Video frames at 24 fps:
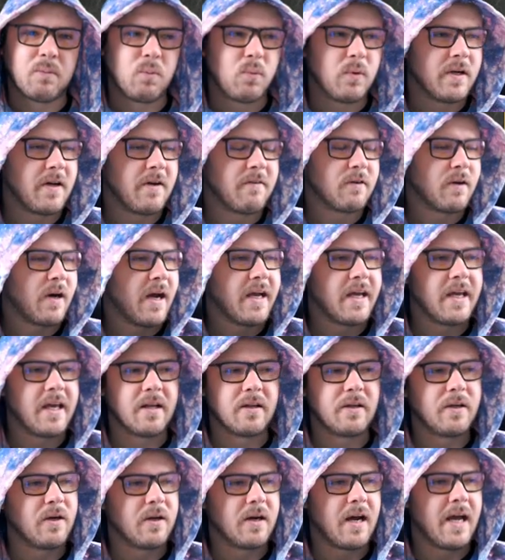whenever I
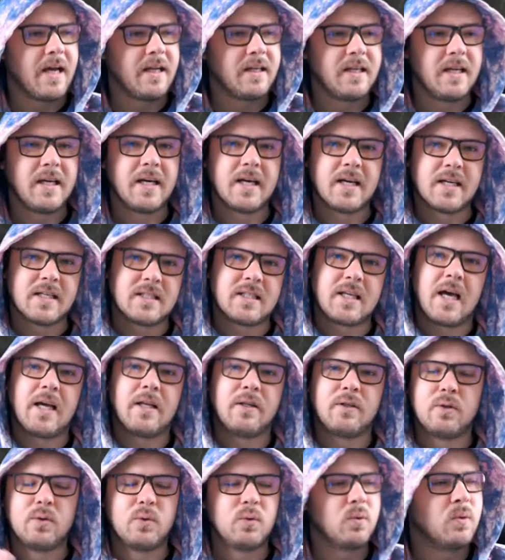get good ideas, I
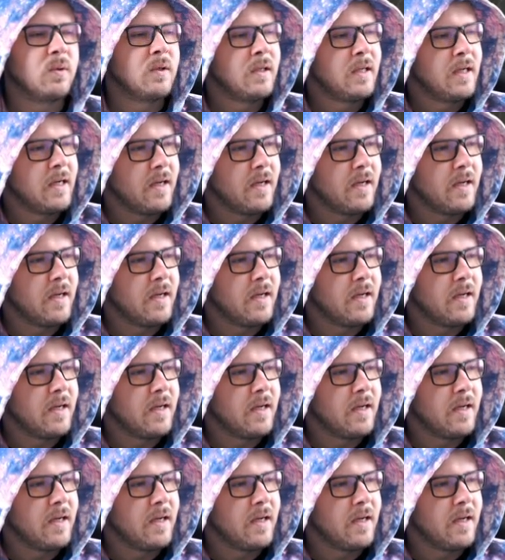do